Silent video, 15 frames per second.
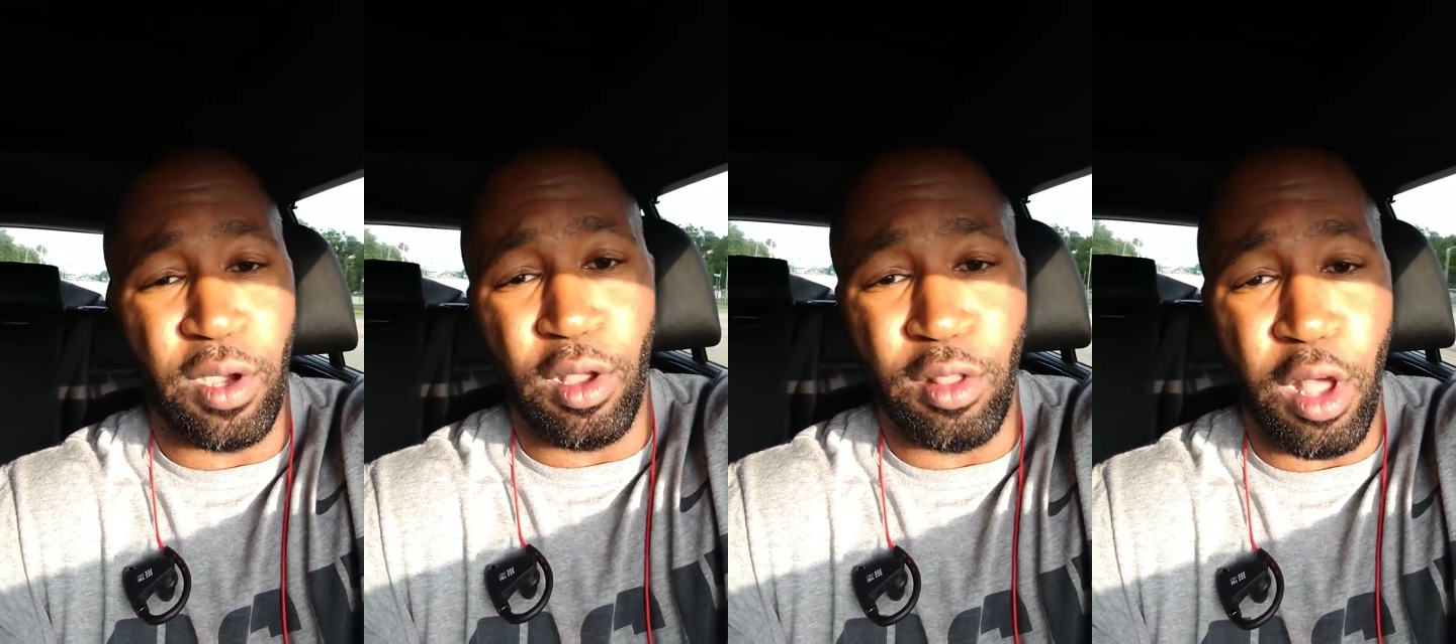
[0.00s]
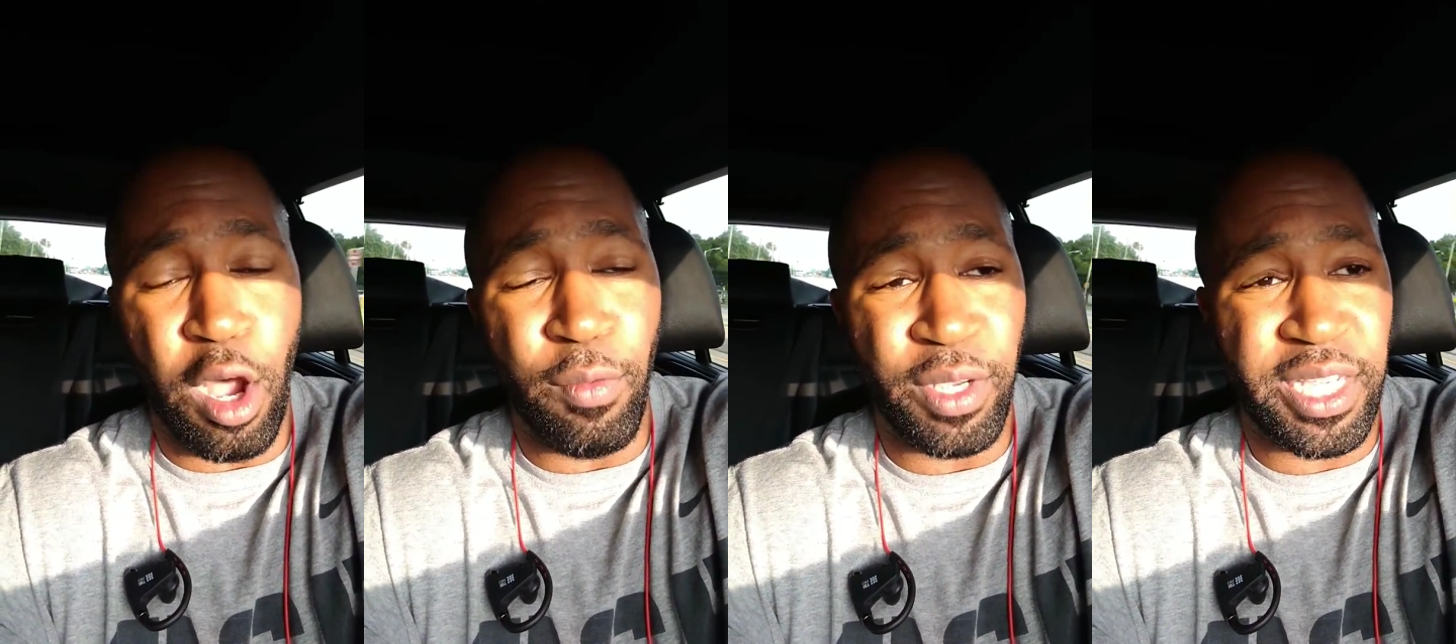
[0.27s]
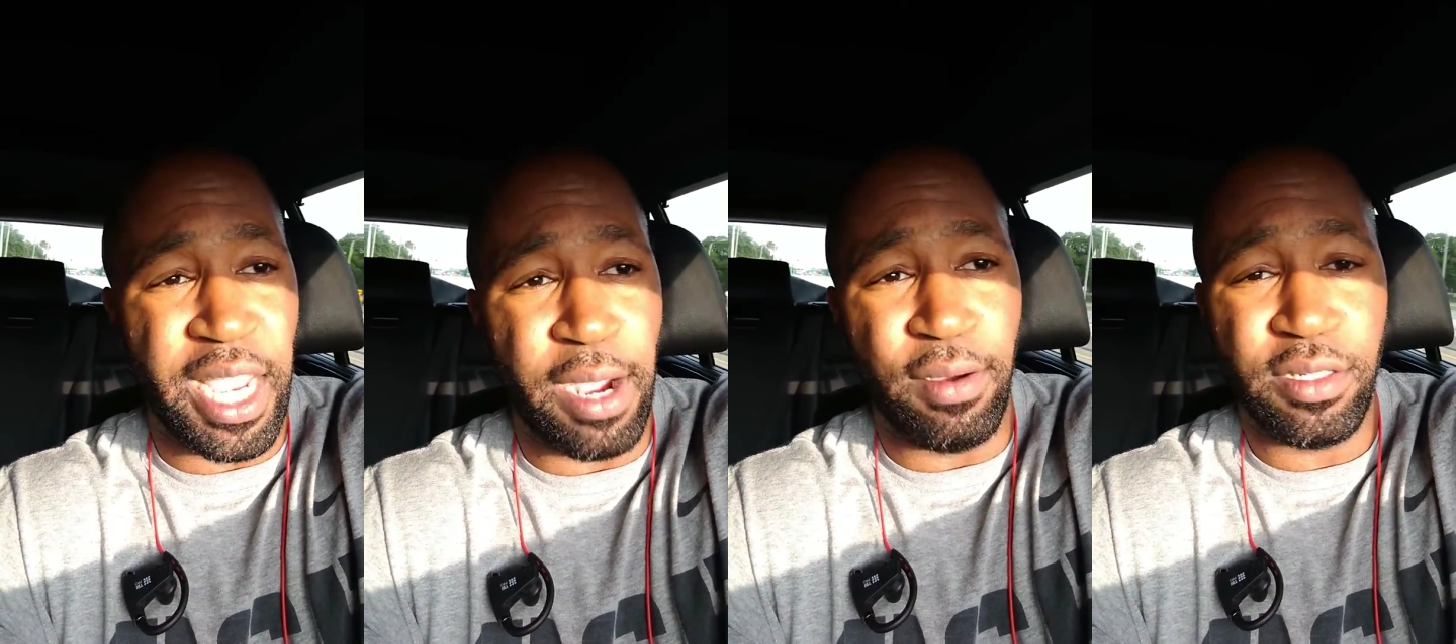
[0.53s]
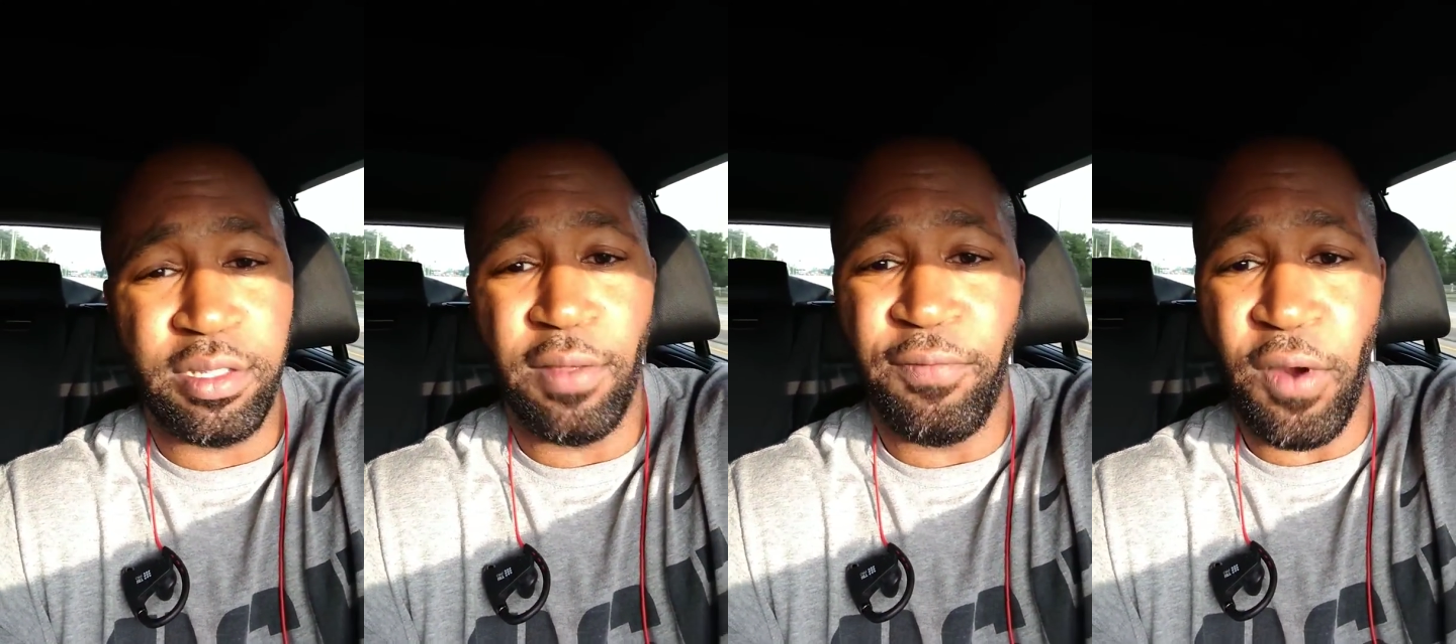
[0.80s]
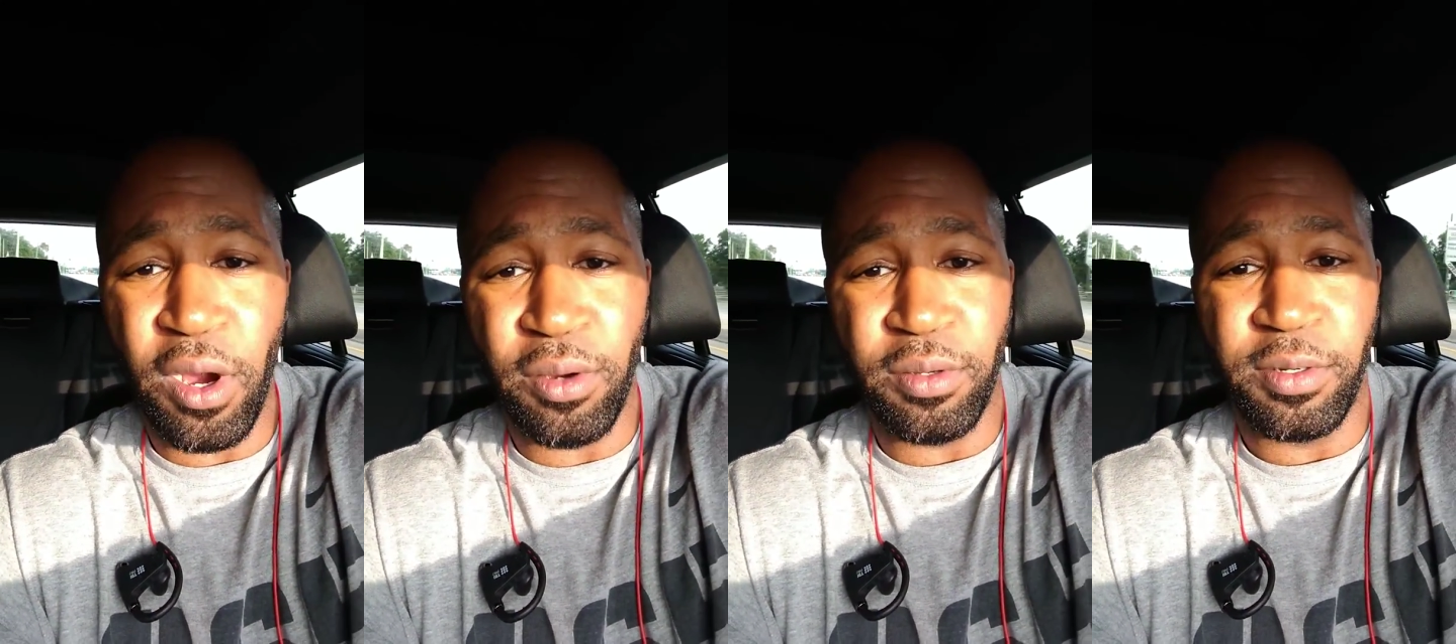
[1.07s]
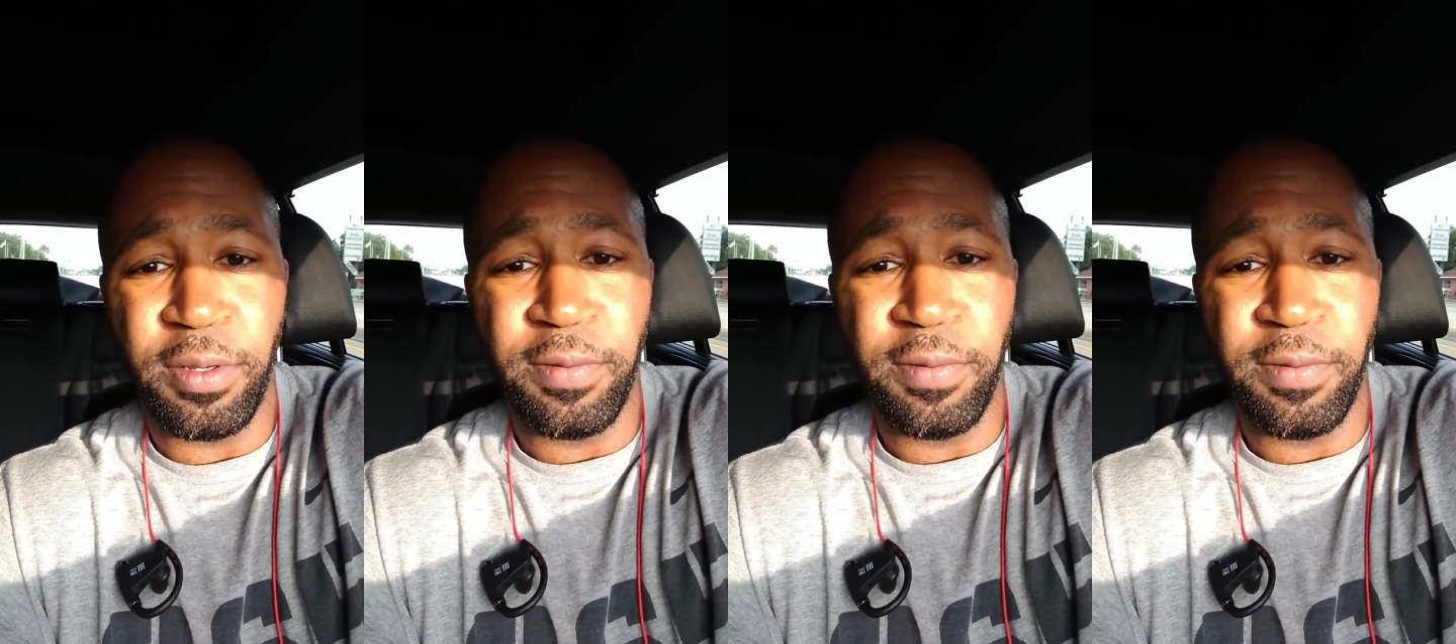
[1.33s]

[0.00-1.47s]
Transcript: along with Caris LeVert.